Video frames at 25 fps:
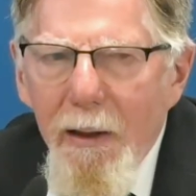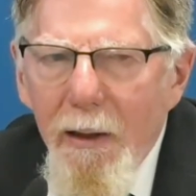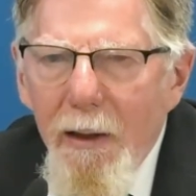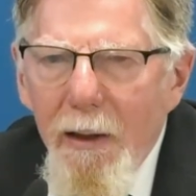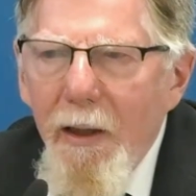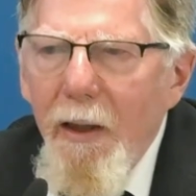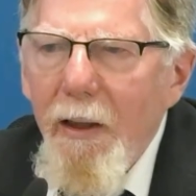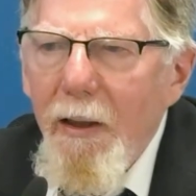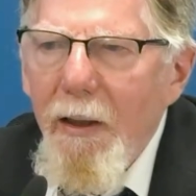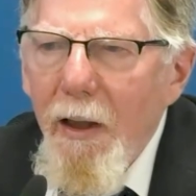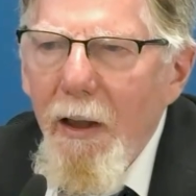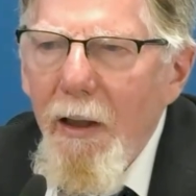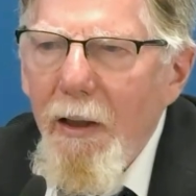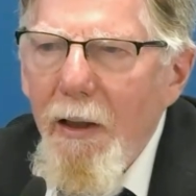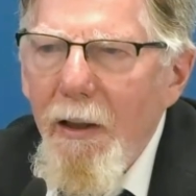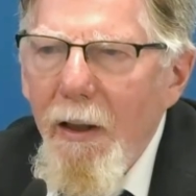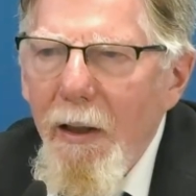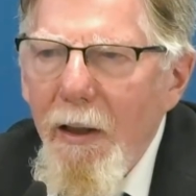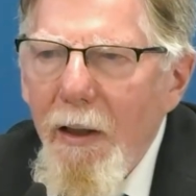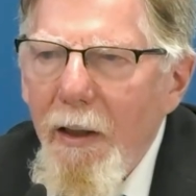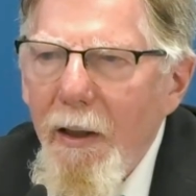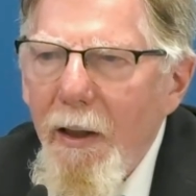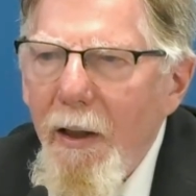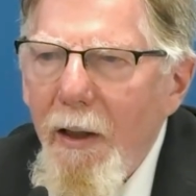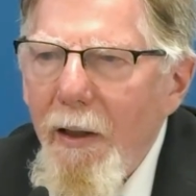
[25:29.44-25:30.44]

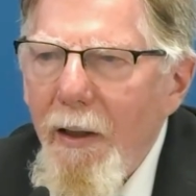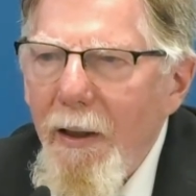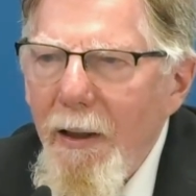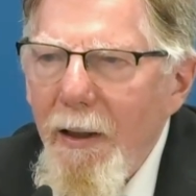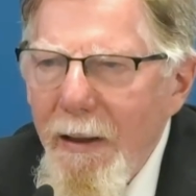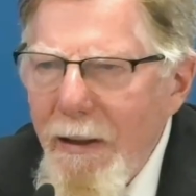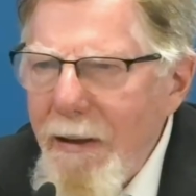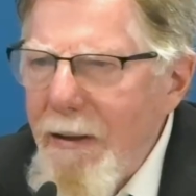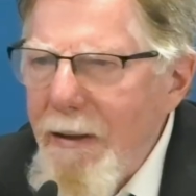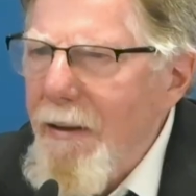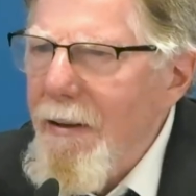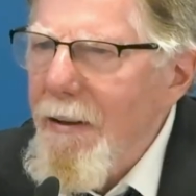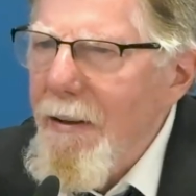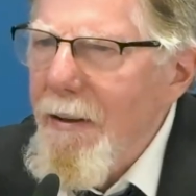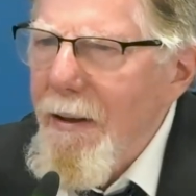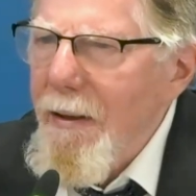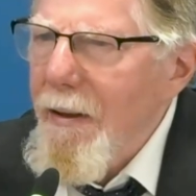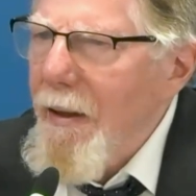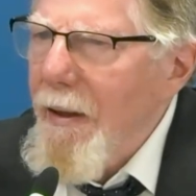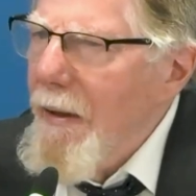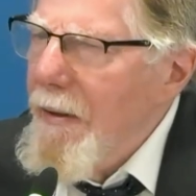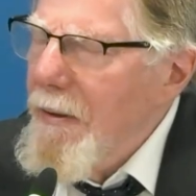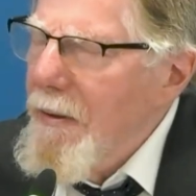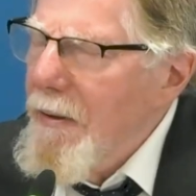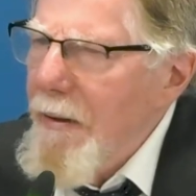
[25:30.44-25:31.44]
The allegiance
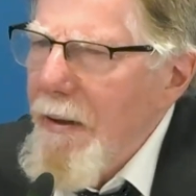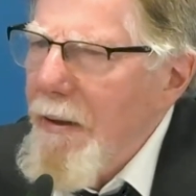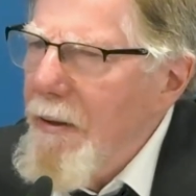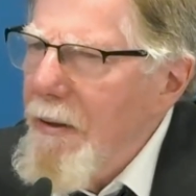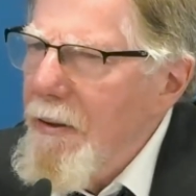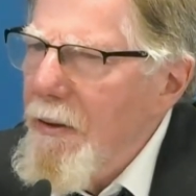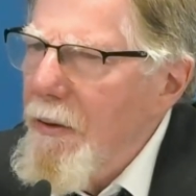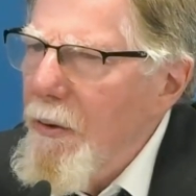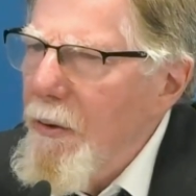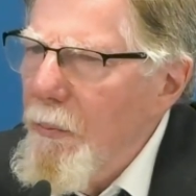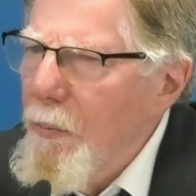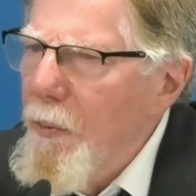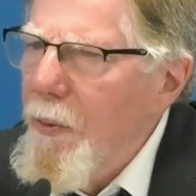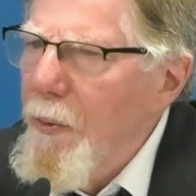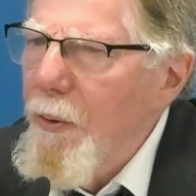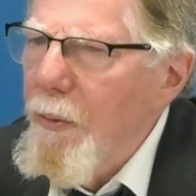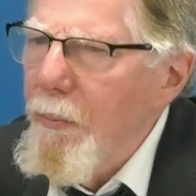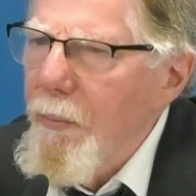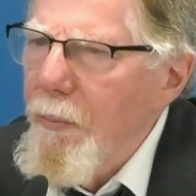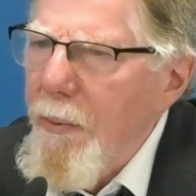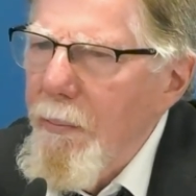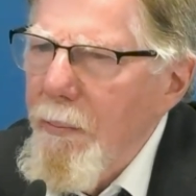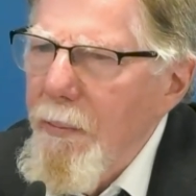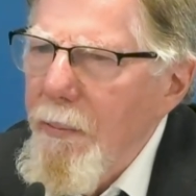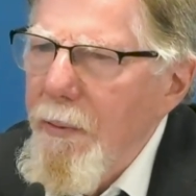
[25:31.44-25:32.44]
isn't the word
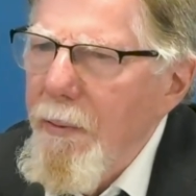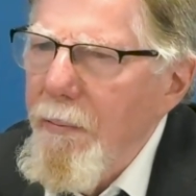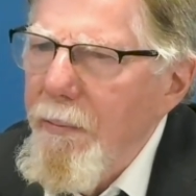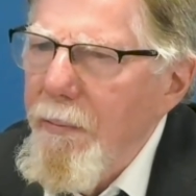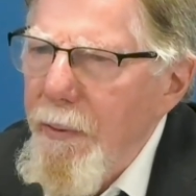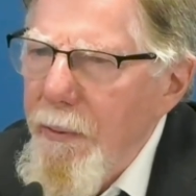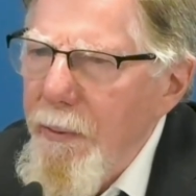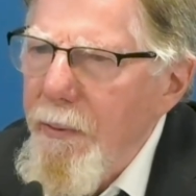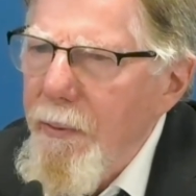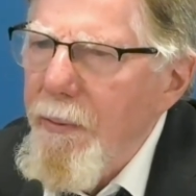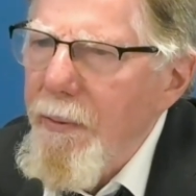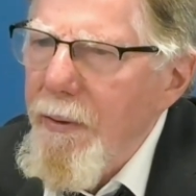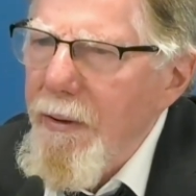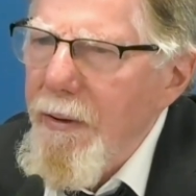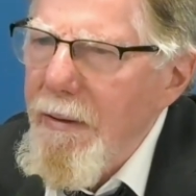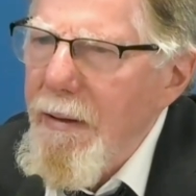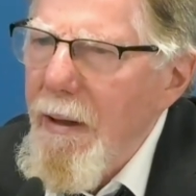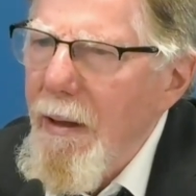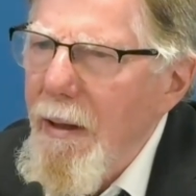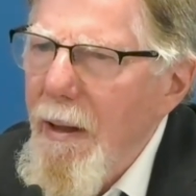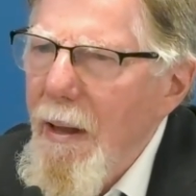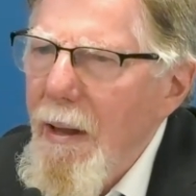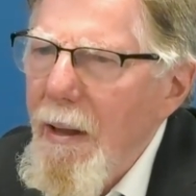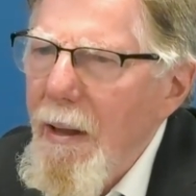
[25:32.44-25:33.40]
we would have used.